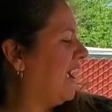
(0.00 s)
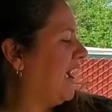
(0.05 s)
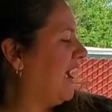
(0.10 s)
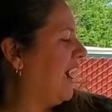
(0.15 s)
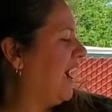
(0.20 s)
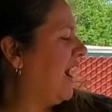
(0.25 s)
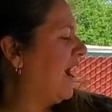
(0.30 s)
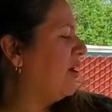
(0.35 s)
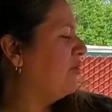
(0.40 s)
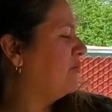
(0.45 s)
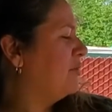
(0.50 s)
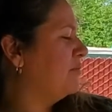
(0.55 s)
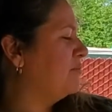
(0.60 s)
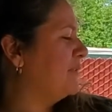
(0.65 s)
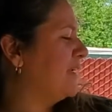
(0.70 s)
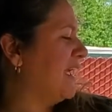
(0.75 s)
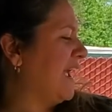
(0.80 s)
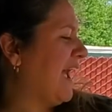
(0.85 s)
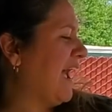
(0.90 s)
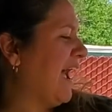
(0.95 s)
"I would
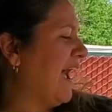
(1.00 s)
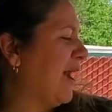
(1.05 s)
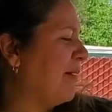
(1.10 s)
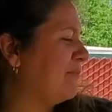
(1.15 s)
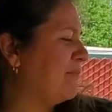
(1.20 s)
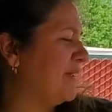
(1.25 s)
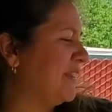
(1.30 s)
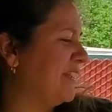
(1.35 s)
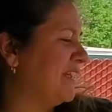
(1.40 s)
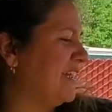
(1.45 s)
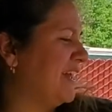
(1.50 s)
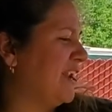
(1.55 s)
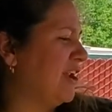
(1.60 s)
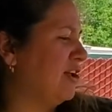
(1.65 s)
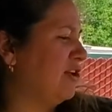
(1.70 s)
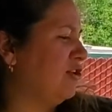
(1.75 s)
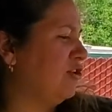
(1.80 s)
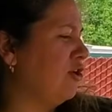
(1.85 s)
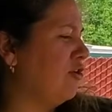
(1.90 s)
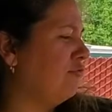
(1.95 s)
be happy to get
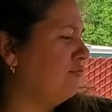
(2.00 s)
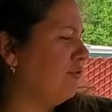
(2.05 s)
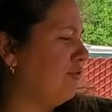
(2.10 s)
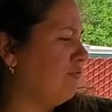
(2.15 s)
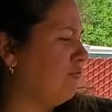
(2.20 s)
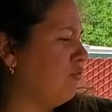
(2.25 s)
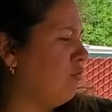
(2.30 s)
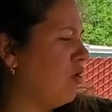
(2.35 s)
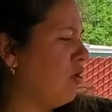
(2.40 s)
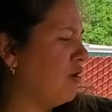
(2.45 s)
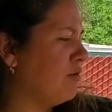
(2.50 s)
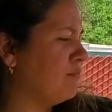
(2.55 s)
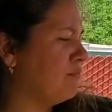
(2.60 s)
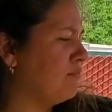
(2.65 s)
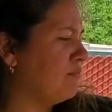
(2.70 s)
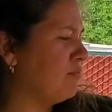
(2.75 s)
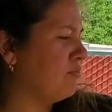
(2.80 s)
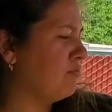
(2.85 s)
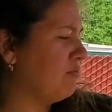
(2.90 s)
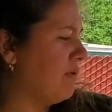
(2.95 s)
a loaf of warm
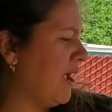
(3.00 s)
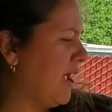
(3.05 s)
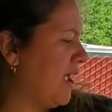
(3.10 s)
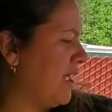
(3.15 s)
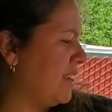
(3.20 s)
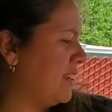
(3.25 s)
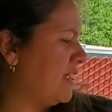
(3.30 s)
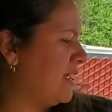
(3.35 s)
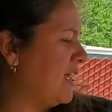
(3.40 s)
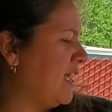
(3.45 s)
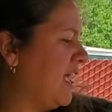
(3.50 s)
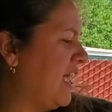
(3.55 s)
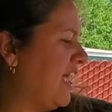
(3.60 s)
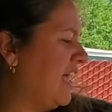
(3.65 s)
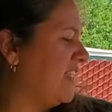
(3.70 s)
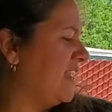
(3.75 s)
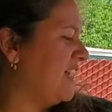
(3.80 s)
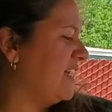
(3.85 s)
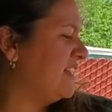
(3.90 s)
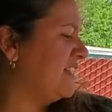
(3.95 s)
bread
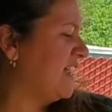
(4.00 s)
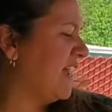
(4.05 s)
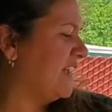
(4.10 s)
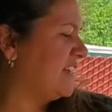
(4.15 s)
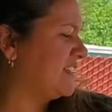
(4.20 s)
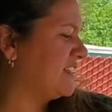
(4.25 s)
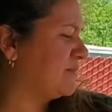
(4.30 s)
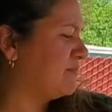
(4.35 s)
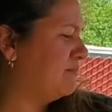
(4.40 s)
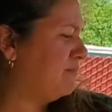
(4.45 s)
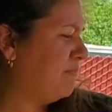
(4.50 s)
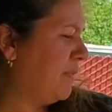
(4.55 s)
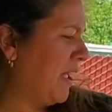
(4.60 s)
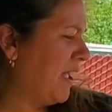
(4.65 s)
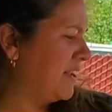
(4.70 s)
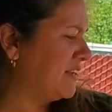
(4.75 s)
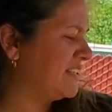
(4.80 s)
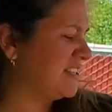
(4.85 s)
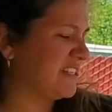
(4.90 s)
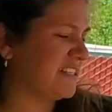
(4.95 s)
and a nice
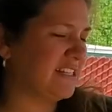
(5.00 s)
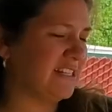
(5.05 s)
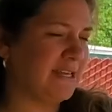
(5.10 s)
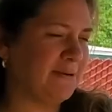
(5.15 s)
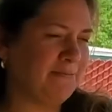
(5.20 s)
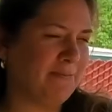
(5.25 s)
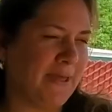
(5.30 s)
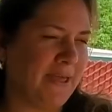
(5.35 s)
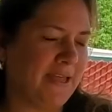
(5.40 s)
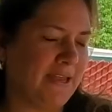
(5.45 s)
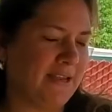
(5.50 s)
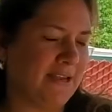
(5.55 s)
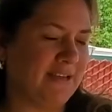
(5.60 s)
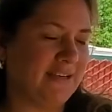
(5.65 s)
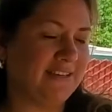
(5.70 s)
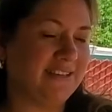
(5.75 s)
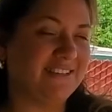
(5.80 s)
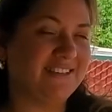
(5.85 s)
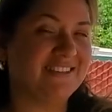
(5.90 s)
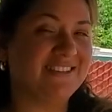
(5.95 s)
bed to sleep in,"
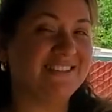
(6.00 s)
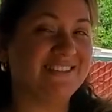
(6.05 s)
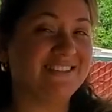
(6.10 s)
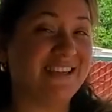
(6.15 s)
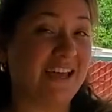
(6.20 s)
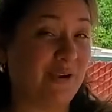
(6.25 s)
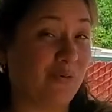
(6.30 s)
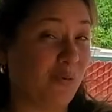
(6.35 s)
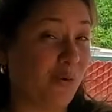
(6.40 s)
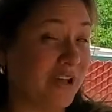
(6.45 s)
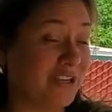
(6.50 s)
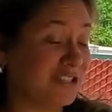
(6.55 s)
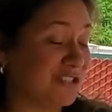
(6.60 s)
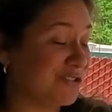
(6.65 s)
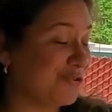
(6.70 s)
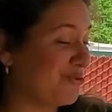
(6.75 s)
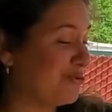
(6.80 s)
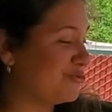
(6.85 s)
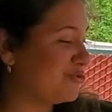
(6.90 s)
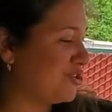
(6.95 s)
said one
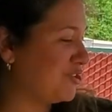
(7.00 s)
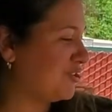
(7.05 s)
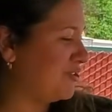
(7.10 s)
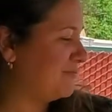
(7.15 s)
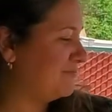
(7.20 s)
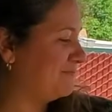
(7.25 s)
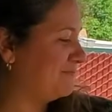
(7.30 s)
soldier.